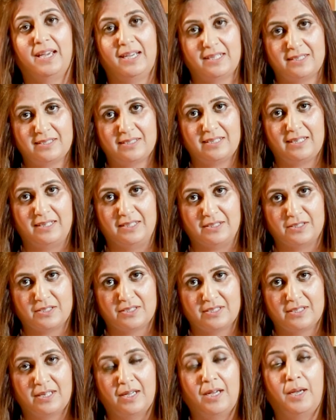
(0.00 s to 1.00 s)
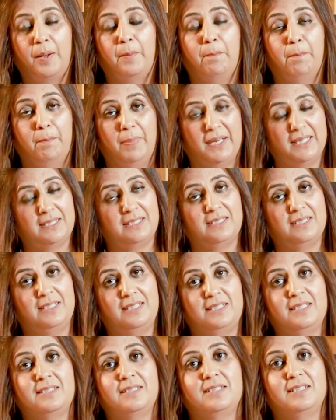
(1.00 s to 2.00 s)
excellence, but
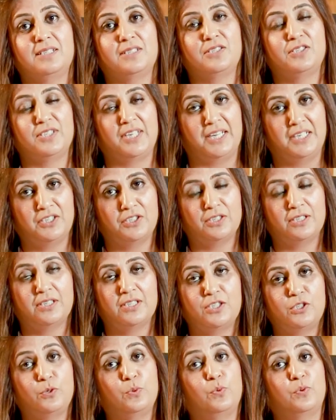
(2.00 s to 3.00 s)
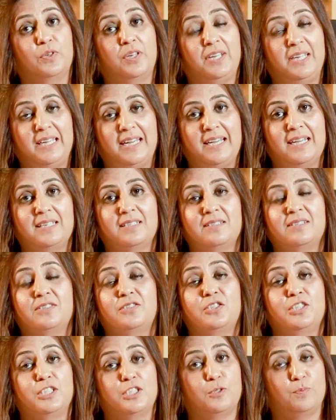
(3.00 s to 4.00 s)
it is the center to create
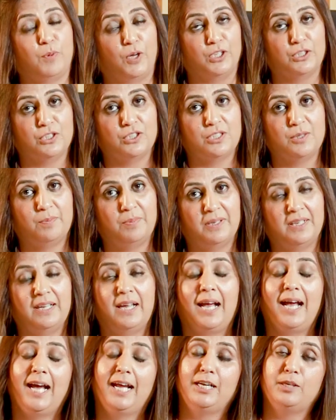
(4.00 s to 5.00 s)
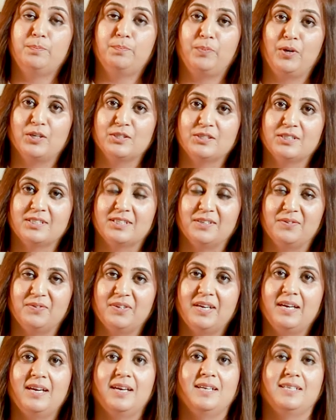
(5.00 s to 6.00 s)
responsible and positive
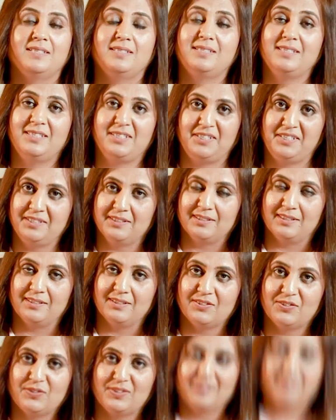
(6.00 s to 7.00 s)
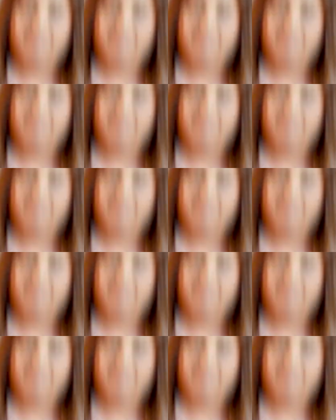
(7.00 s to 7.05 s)
citizens.